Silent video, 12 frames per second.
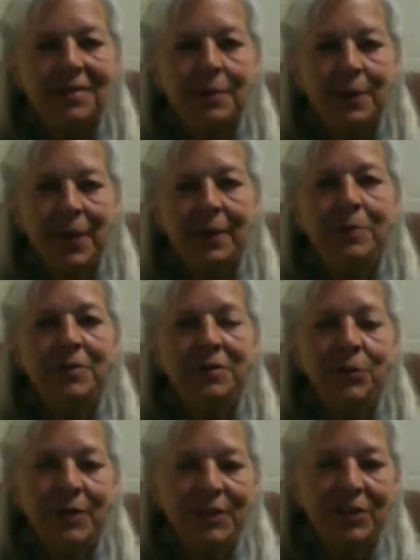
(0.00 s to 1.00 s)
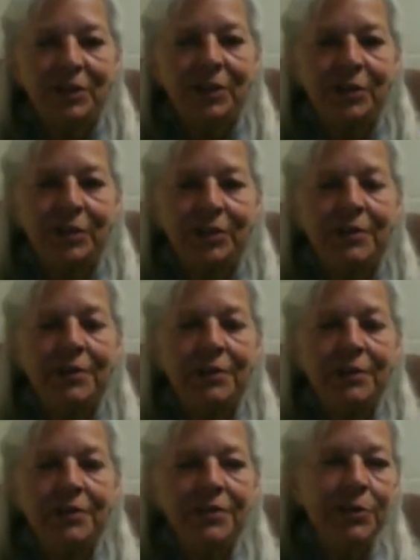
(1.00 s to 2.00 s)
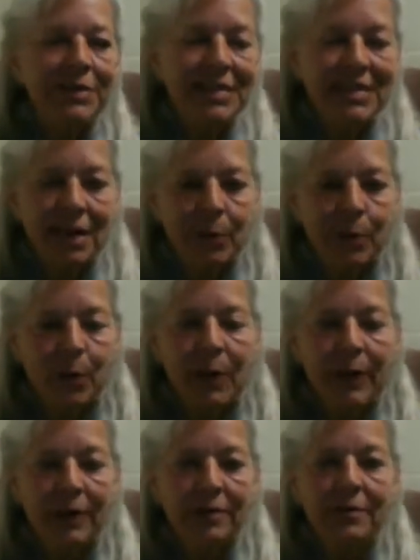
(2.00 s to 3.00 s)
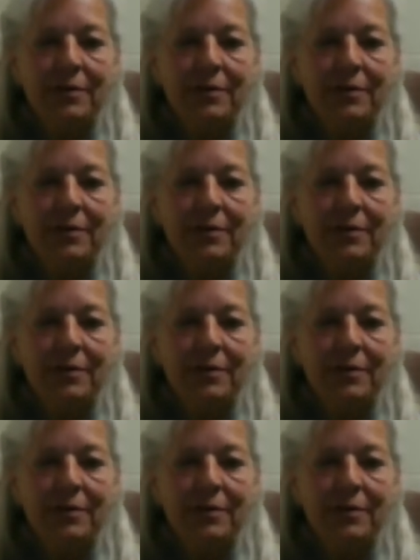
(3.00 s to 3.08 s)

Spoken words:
to be able to return to its center point.